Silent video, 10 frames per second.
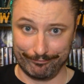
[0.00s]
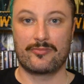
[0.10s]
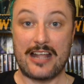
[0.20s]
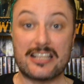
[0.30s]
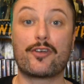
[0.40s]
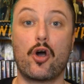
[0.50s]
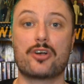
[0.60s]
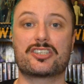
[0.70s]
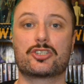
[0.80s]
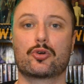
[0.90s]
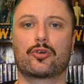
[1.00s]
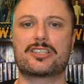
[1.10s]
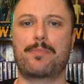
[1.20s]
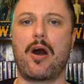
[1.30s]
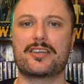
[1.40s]
That's of course until
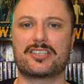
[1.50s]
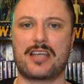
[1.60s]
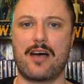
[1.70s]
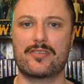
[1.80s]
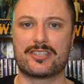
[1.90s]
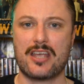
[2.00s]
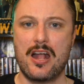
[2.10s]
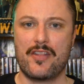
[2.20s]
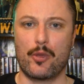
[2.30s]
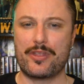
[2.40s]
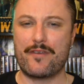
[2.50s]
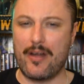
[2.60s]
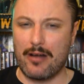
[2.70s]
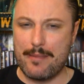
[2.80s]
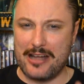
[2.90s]
Chris Pine discovers that with a
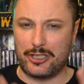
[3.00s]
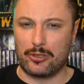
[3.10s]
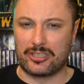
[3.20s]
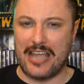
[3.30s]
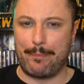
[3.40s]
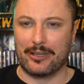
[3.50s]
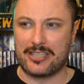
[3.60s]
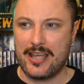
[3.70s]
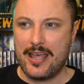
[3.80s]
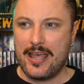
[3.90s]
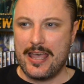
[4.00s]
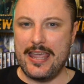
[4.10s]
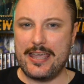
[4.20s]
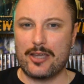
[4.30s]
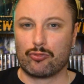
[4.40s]
very magical tablet,
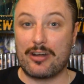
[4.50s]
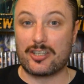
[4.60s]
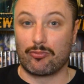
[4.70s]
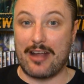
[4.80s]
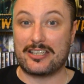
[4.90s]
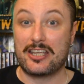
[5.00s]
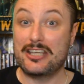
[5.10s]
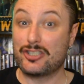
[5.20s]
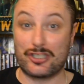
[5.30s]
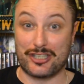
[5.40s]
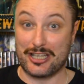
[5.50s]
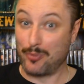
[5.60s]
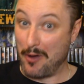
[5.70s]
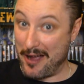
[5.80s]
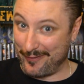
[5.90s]
he can resurrect his deceased
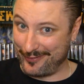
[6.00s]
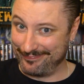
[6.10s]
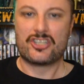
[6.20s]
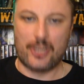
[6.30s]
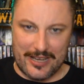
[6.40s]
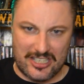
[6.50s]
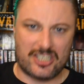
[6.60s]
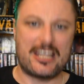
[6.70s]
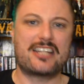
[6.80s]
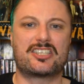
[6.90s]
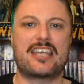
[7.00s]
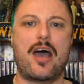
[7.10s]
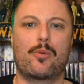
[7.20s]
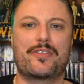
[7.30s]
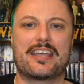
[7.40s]
wife. So he sets
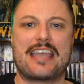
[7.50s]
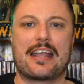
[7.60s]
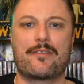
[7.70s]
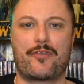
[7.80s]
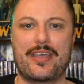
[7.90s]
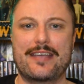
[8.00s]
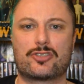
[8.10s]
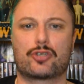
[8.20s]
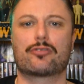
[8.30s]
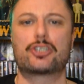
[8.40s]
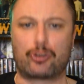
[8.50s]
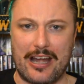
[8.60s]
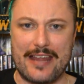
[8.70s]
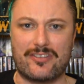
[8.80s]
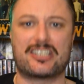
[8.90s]
out with a gang of thieves to
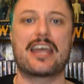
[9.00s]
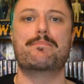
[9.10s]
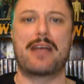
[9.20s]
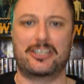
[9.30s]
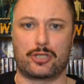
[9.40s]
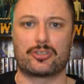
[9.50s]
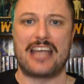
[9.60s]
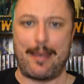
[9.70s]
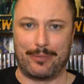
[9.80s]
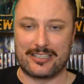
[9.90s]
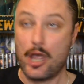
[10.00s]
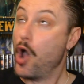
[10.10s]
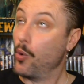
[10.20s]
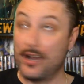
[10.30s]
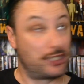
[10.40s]
retrieve said magical tablet,
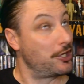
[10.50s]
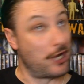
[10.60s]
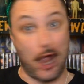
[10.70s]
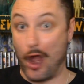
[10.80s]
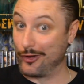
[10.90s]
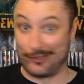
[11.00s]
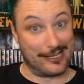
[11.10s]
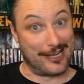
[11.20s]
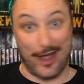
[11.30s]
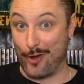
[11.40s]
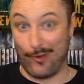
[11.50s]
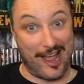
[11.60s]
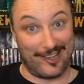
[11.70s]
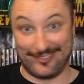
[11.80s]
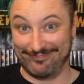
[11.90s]
which can only go
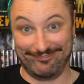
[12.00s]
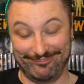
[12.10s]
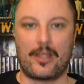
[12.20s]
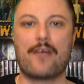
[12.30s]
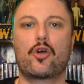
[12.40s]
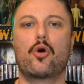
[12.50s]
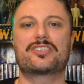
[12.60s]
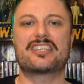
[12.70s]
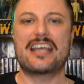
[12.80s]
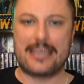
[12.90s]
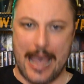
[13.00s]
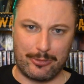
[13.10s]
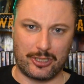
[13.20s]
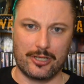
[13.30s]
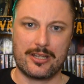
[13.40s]
well. Of course they are
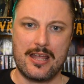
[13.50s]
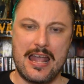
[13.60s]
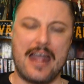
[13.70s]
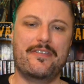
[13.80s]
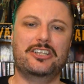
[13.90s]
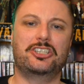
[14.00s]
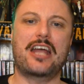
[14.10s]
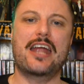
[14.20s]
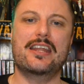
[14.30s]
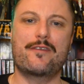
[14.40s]
captured, and their shady